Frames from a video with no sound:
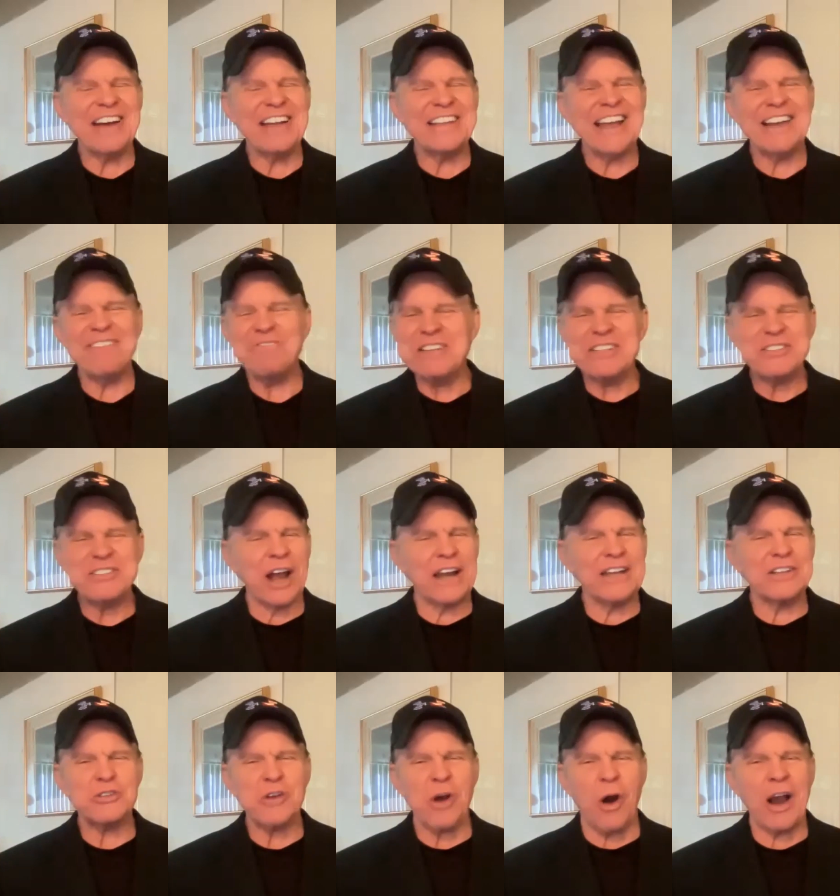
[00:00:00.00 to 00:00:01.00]
and then we
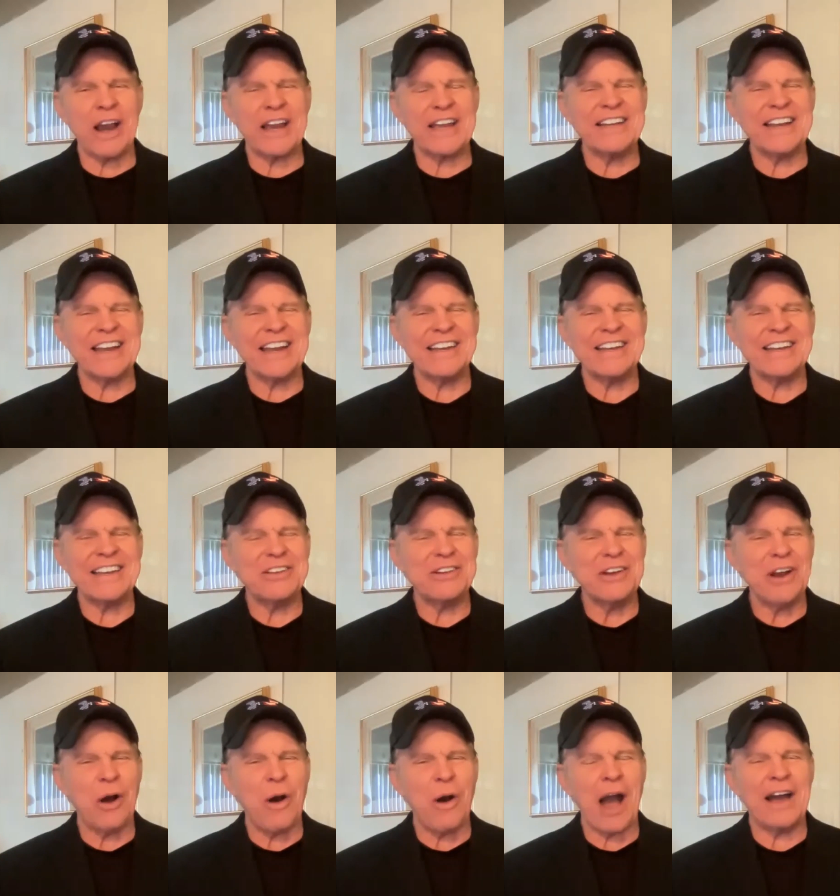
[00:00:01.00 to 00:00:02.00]
started talking and, you
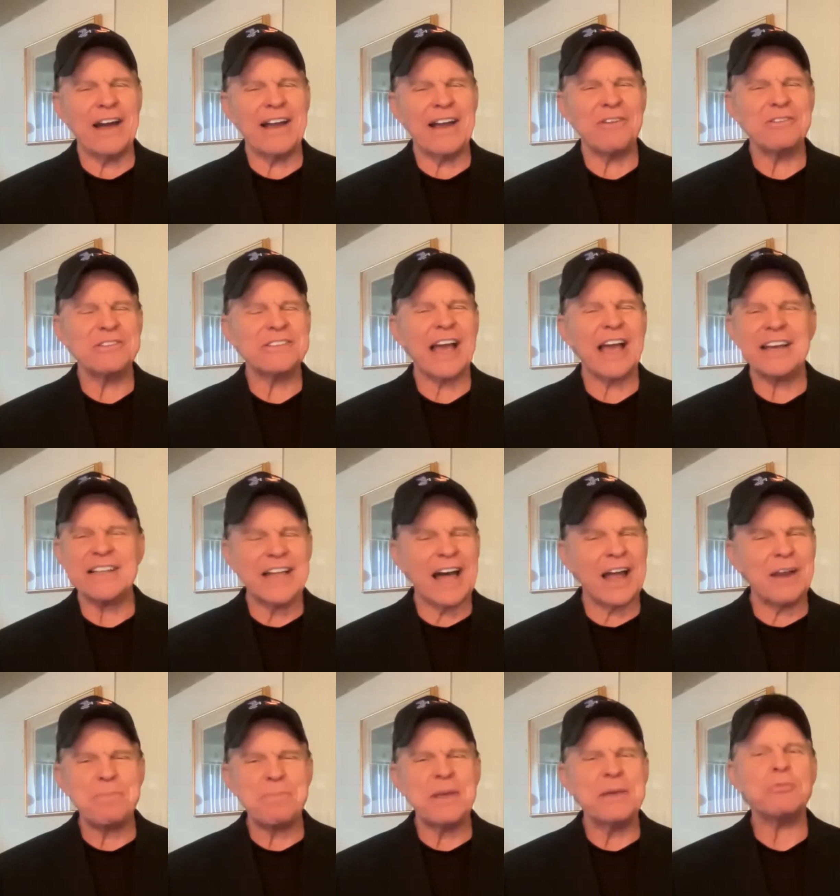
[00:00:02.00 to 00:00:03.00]
know, and I was like, a
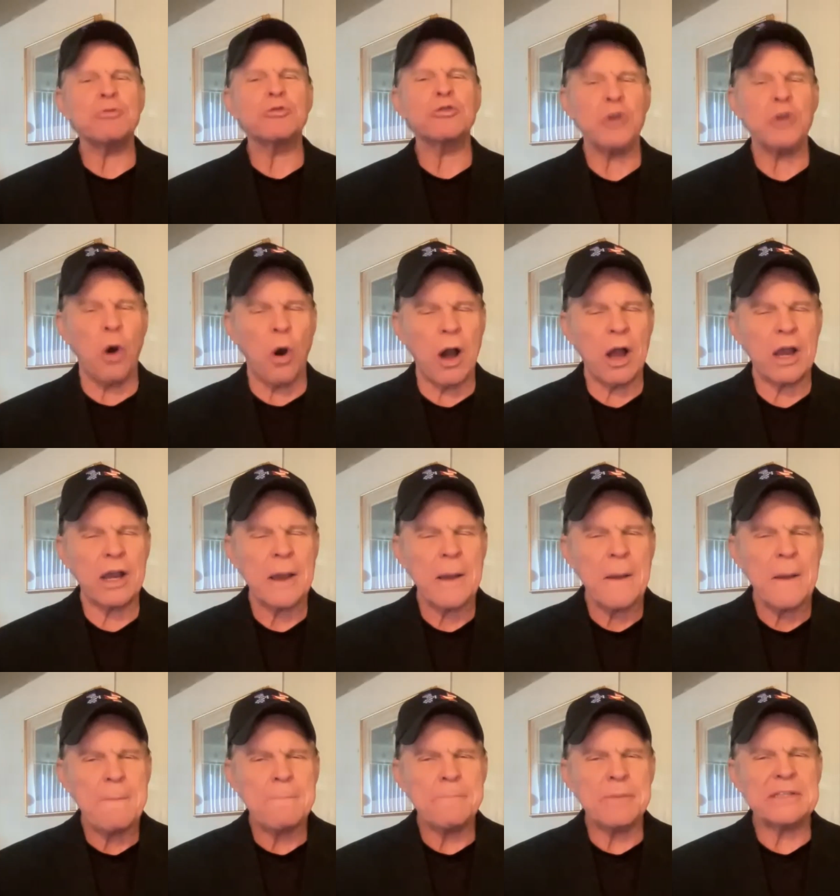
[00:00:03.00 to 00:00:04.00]
lot of people talk,
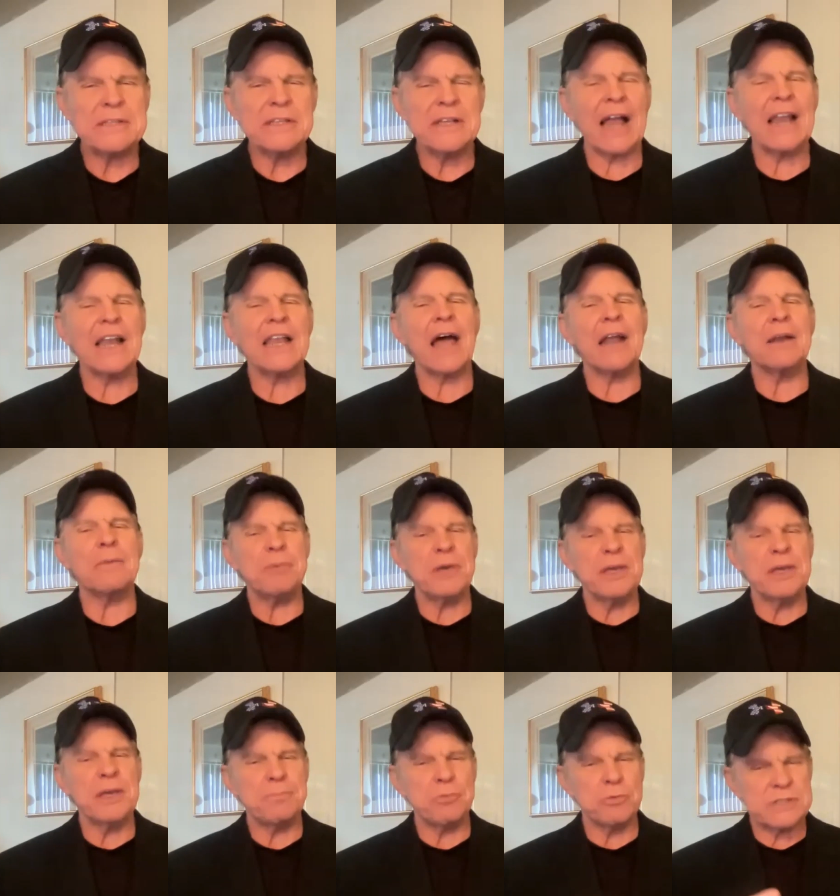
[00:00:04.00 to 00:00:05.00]
but not a lot of
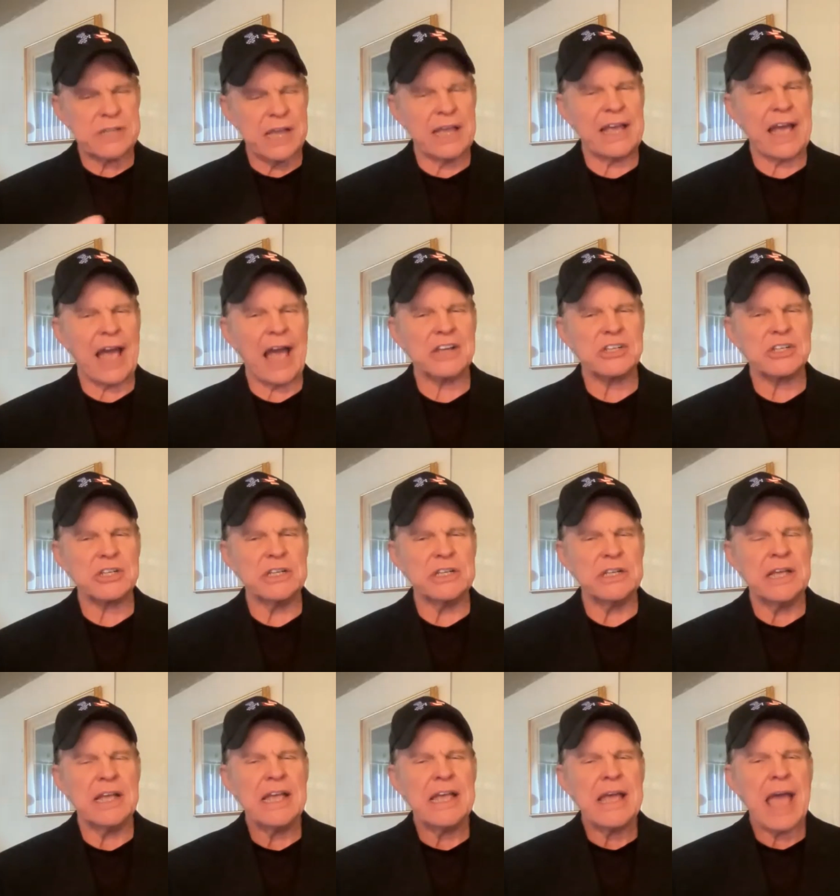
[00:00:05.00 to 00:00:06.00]
people take
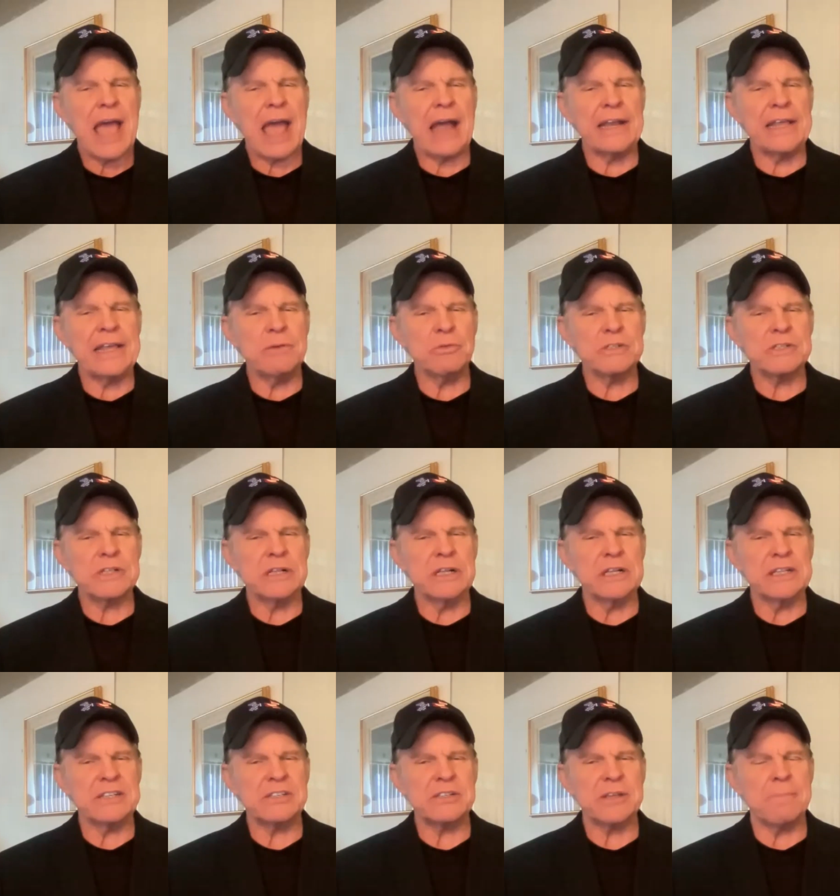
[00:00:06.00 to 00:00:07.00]
action. And right. He was
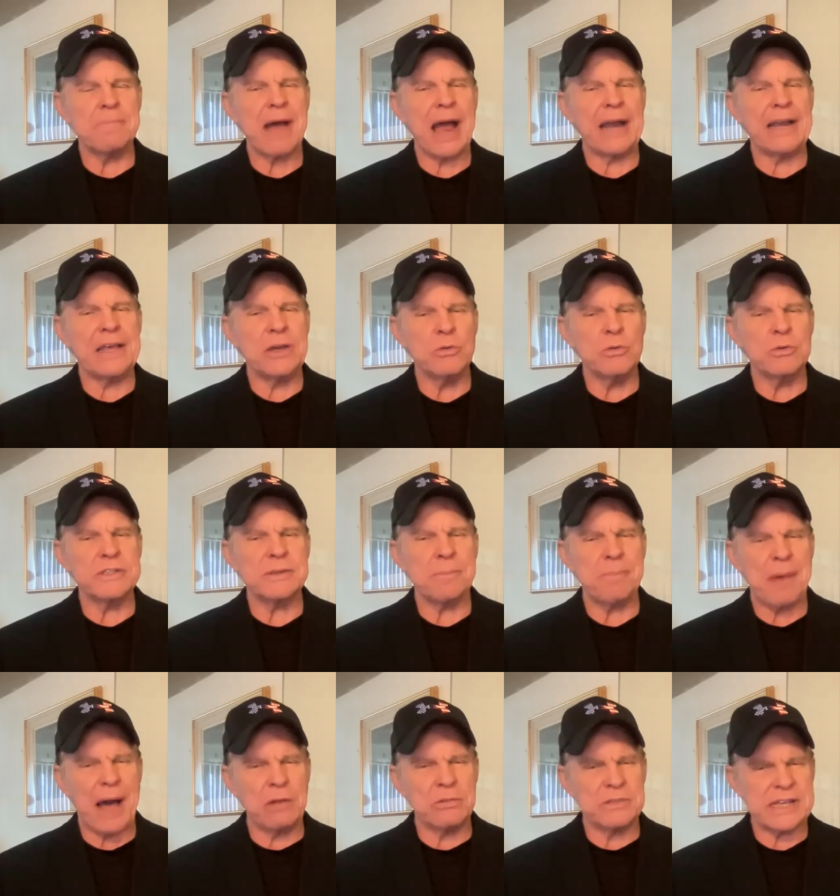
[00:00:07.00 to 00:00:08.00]
somebody who was
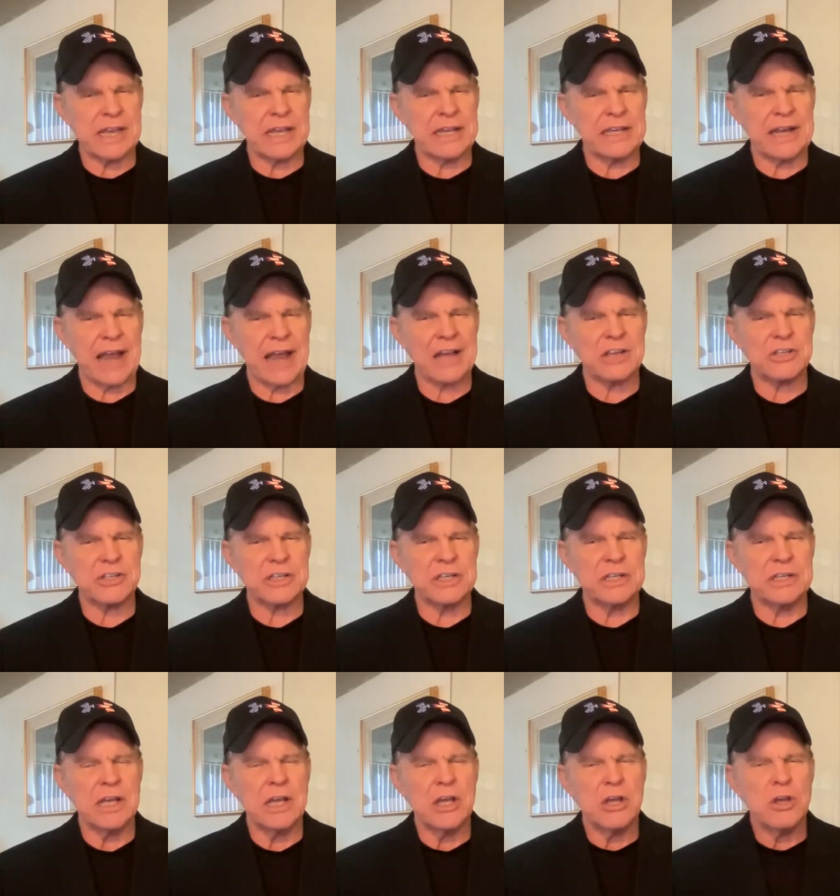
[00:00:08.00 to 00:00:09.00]
about taking action.